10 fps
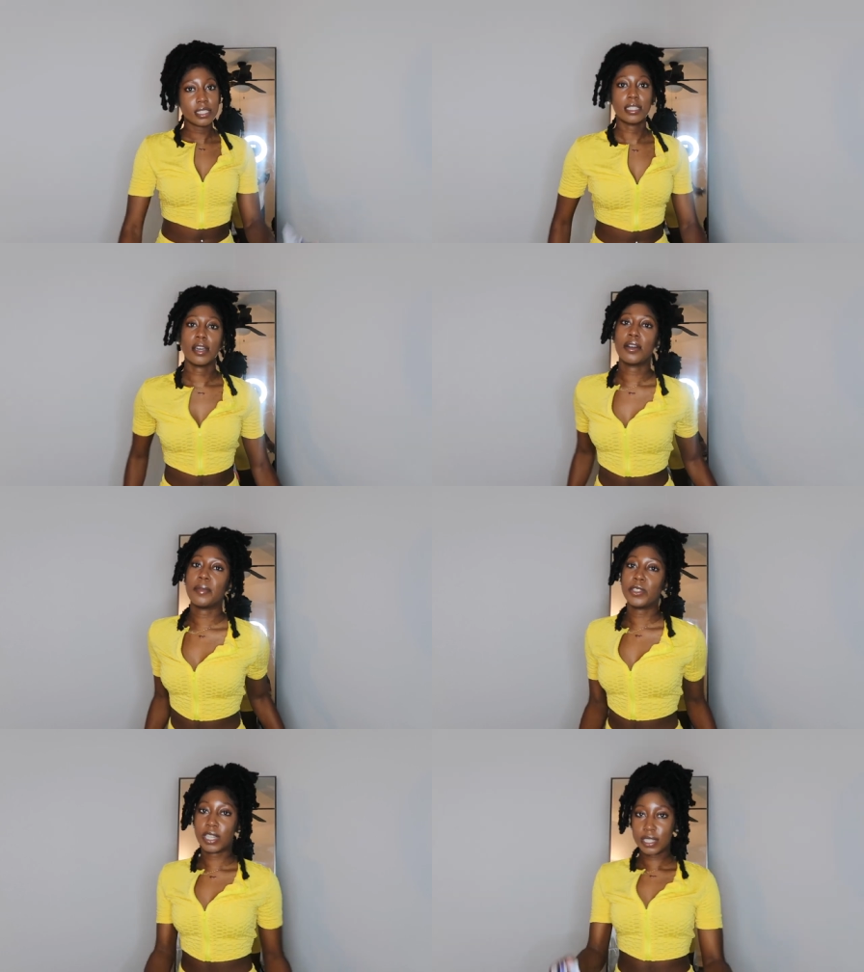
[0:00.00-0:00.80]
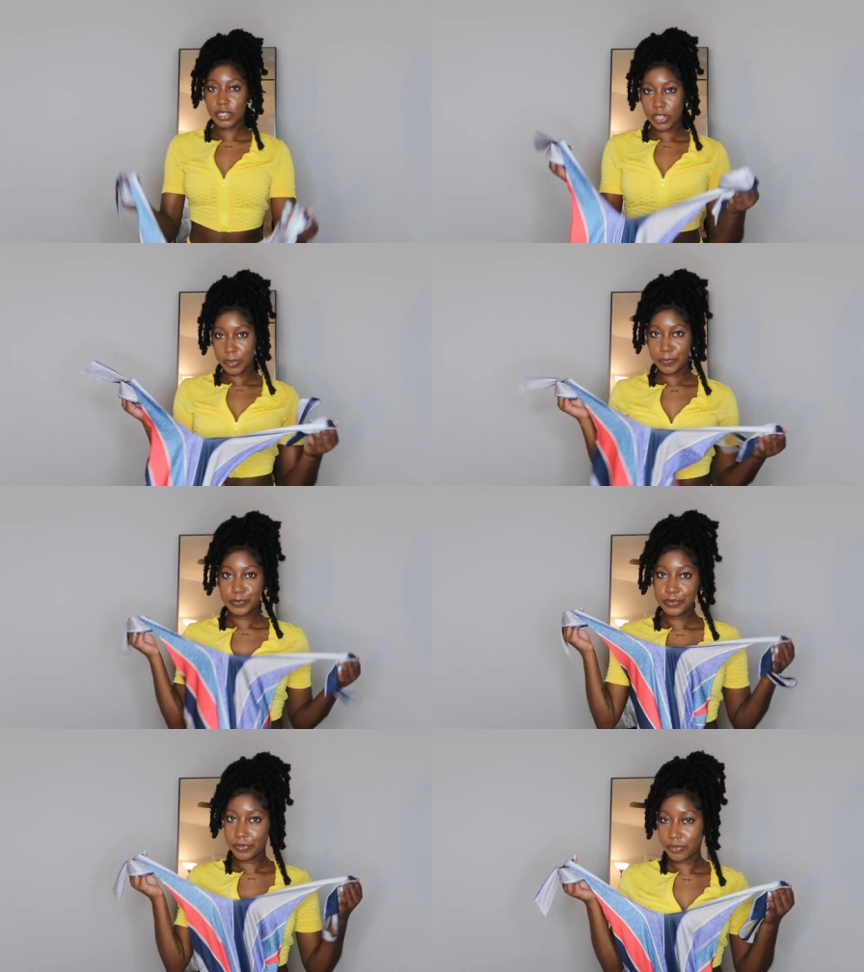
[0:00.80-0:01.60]
So I'm gonna try this on
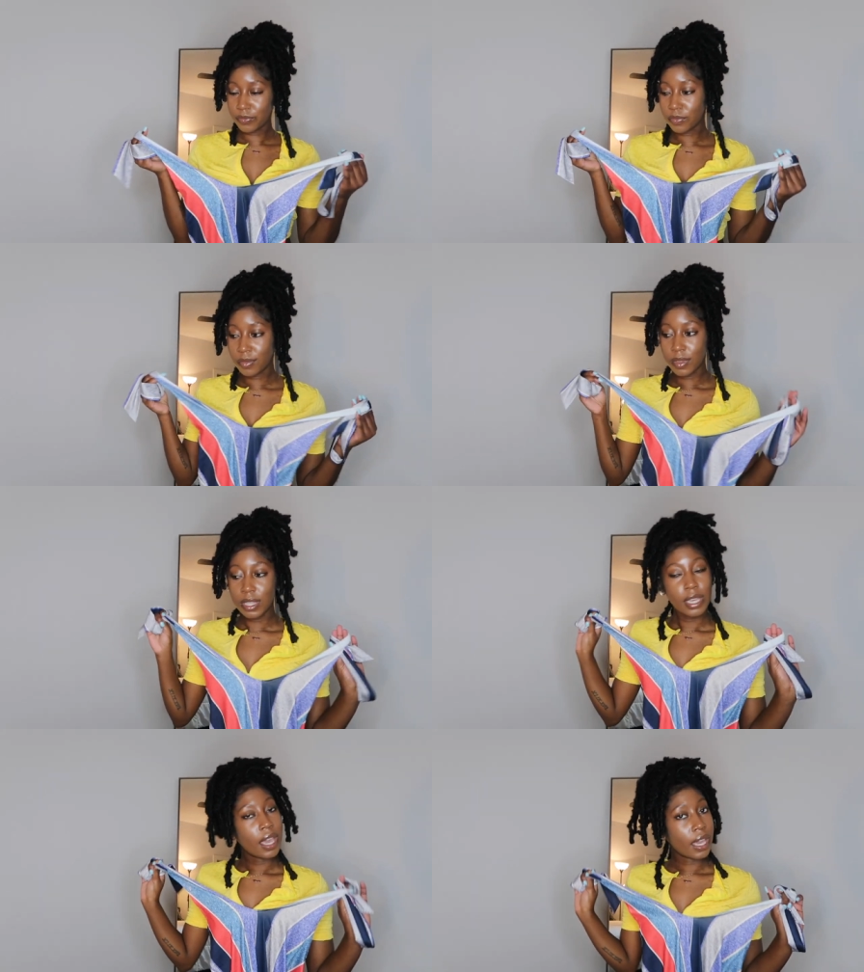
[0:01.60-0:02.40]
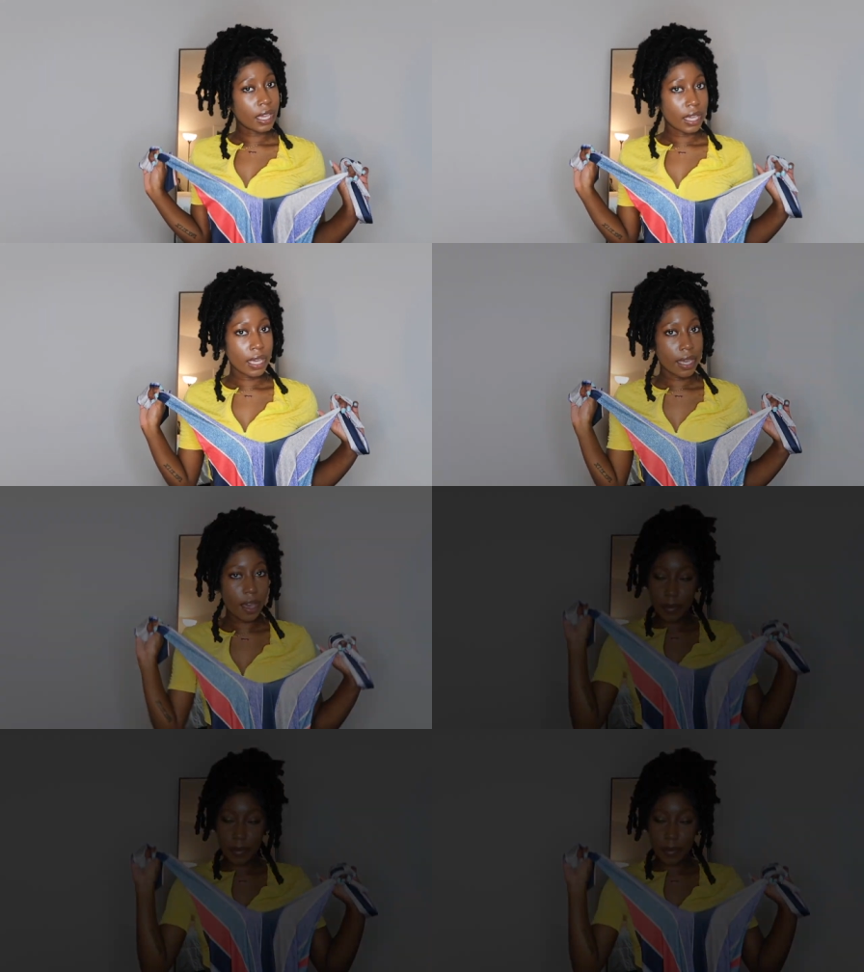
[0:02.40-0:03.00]
and